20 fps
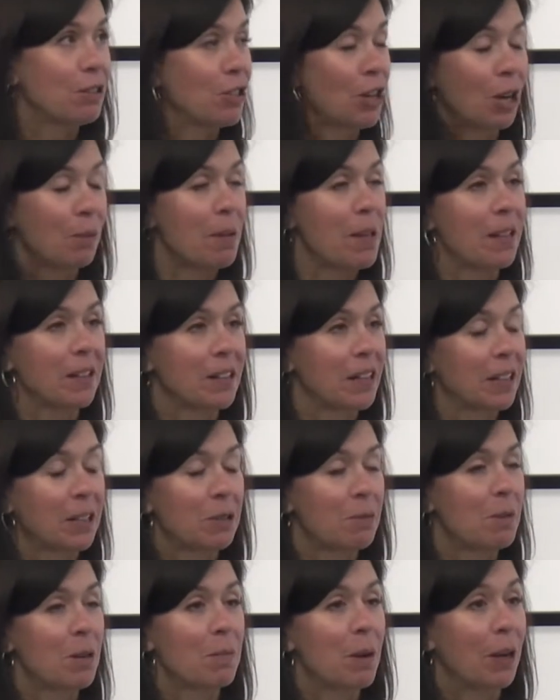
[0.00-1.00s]
to talk about a
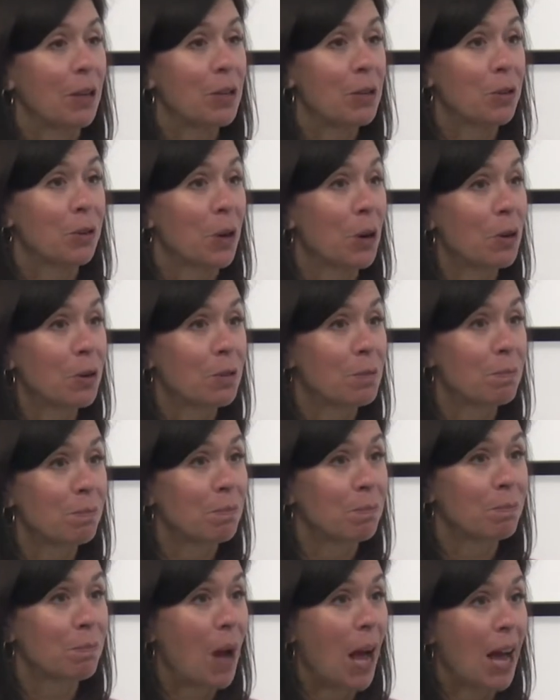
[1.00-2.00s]
little bit about your own
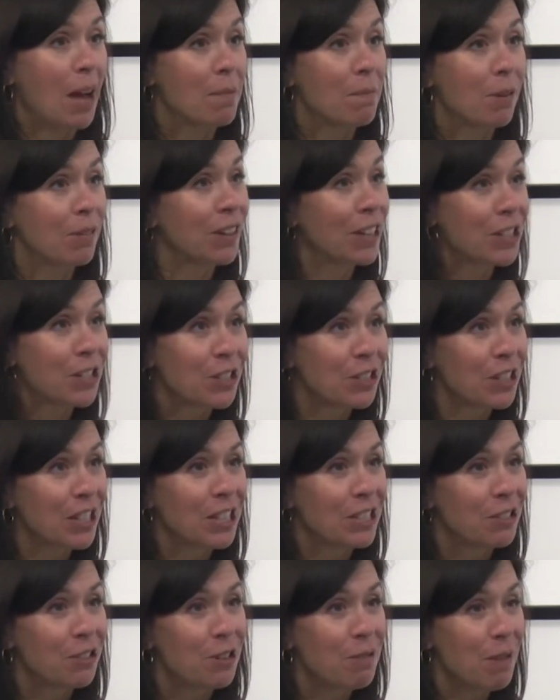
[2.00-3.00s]
uh, professional
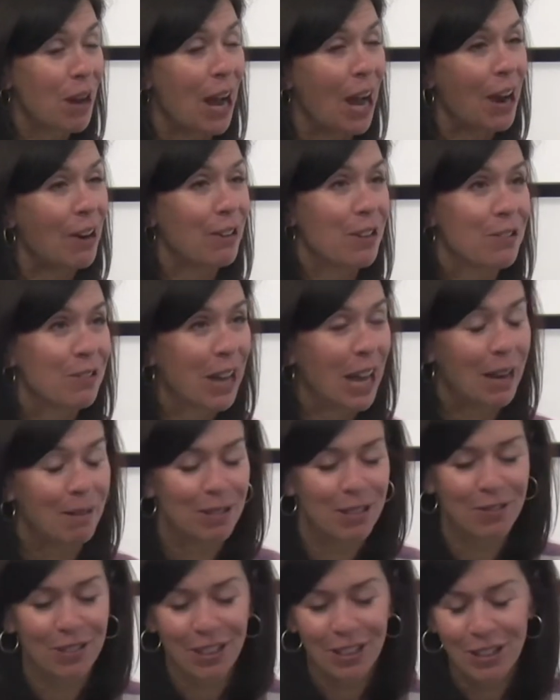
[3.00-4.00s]
history, about sure, how you yeah.
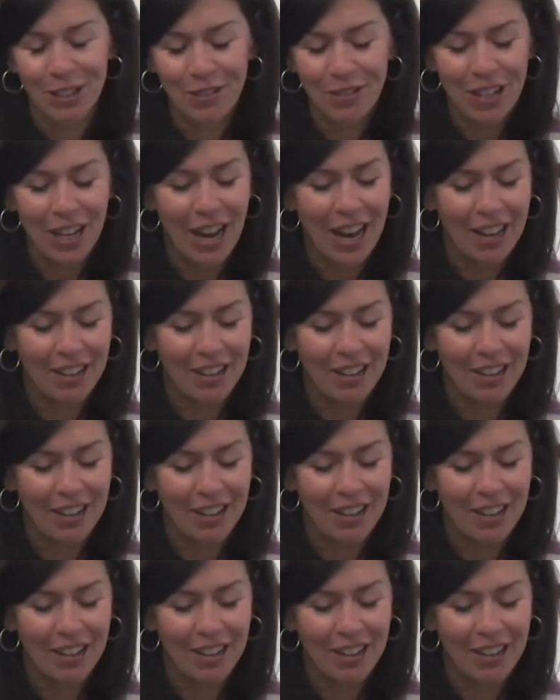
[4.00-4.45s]
came to Villanova.